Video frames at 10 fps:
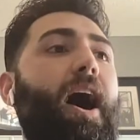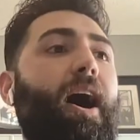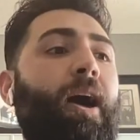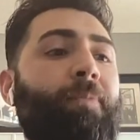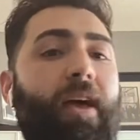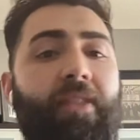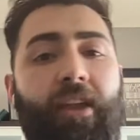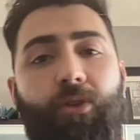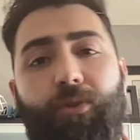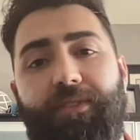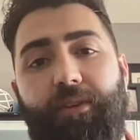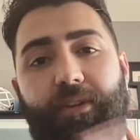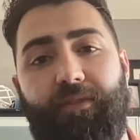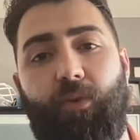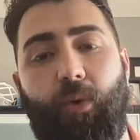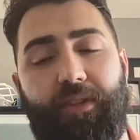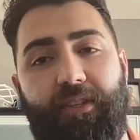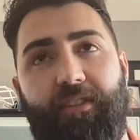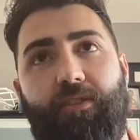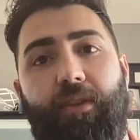And then you do a series of courses.